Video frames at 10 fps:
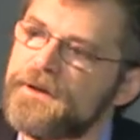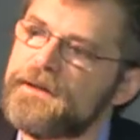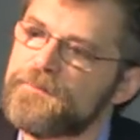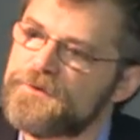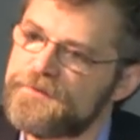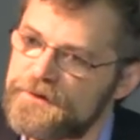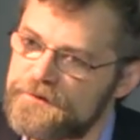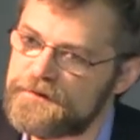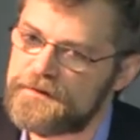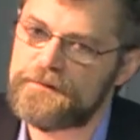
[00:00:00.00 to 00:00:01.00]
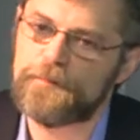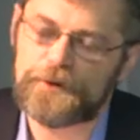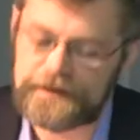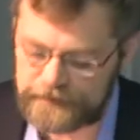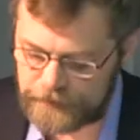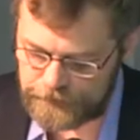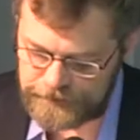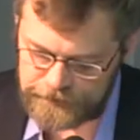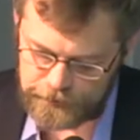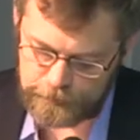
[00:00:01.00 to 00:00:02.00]
They prefer to see it more as a
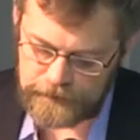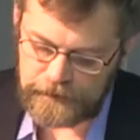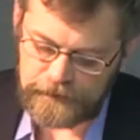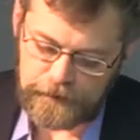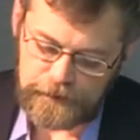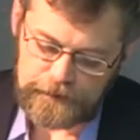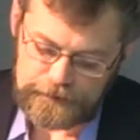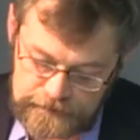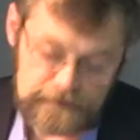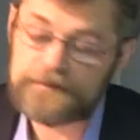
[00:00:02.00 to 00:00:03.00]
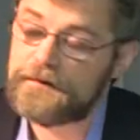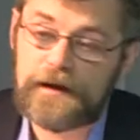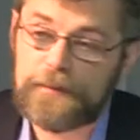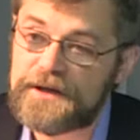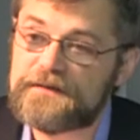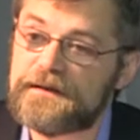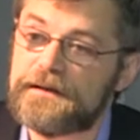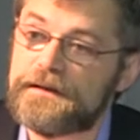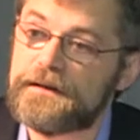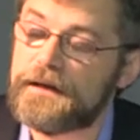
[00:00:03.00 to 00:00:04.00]
continuum. These are
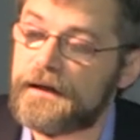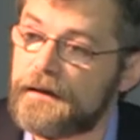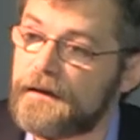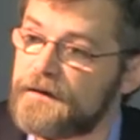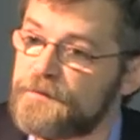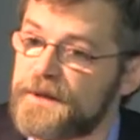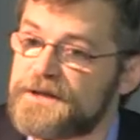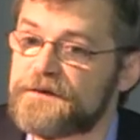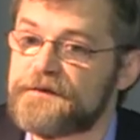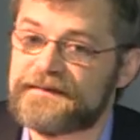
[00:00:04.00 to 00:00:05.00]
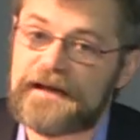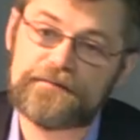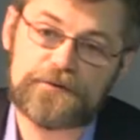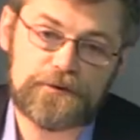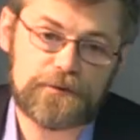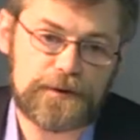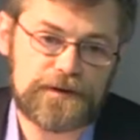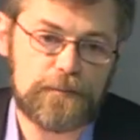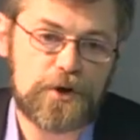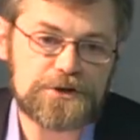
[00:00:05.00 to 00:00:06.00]
basically expressions that have to do
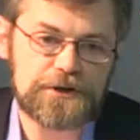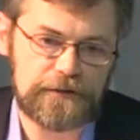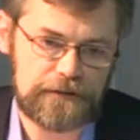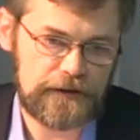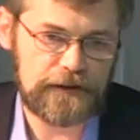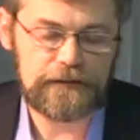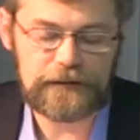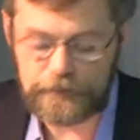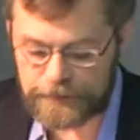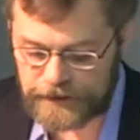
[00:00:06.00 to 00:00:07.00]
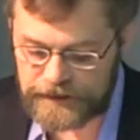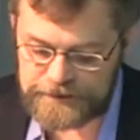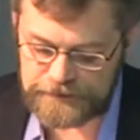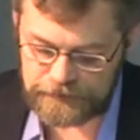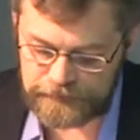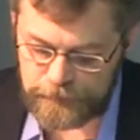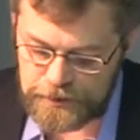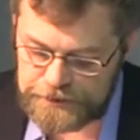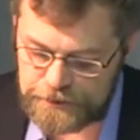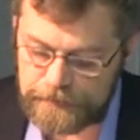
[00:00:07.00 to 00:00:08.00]
with emotion, the communication of
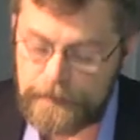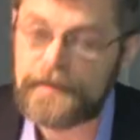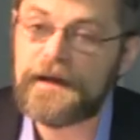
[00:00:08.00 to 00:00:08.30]
emotion.